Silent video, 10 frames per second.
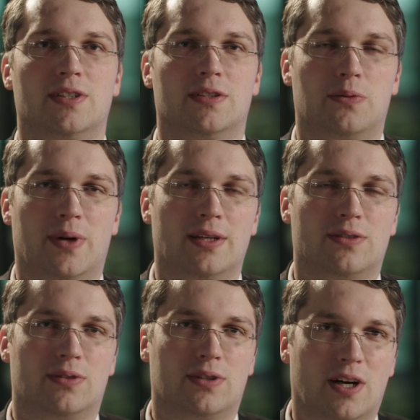needed a way
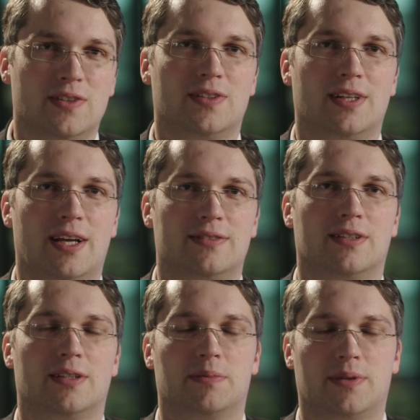to
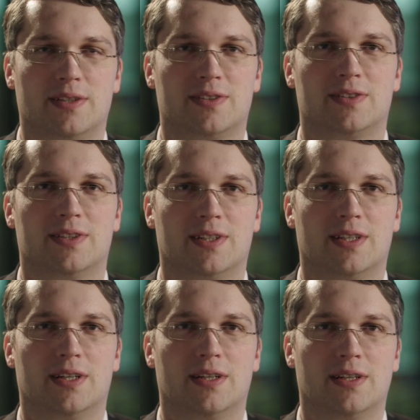cost-elastically process the
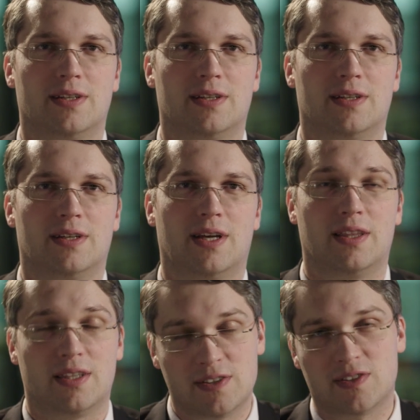data.
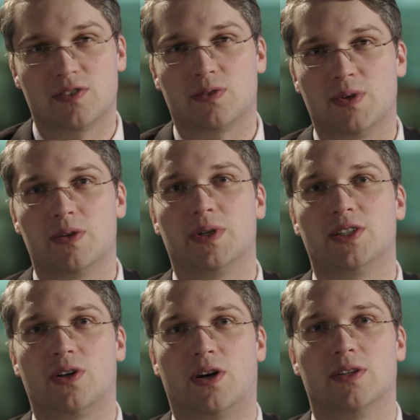And this is when we
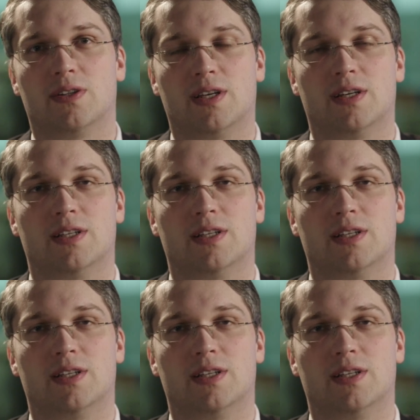joined their